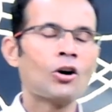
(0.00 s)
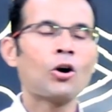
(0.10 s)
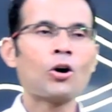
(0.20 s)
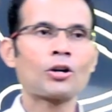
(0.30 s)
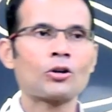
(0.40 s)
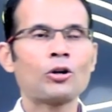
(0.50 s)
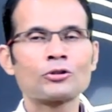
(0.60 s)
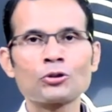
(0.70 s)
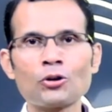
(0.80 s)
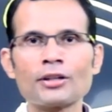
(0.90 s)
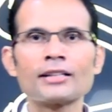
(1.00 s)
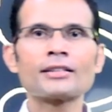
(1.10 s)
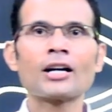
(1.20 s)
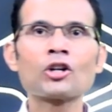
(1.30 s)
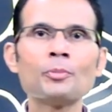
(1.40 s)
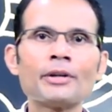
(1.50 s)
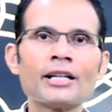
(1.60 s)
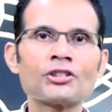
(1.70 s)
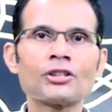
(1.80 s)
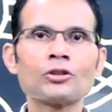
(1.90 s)
or also called as
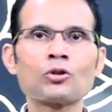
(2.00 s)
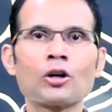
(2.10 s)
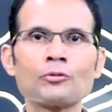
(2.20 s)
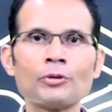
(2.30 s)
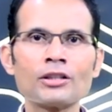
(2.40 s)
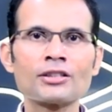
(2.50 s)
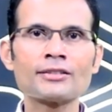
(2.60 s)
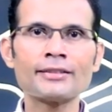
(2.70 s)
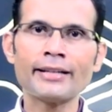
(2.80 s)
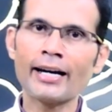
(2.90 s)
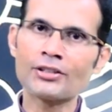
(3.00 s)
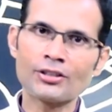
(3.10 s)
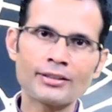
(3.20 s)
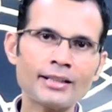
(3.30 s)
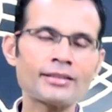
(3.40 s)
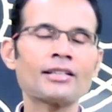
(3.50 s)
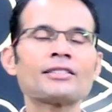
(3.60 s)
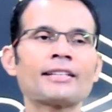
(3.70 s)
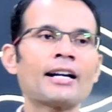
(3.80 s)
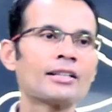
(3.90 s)
accommodation convergence reaction. Let's
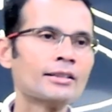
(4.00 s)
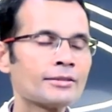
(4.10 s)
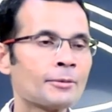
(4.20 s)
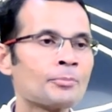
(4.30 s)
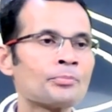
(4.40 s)
understand this,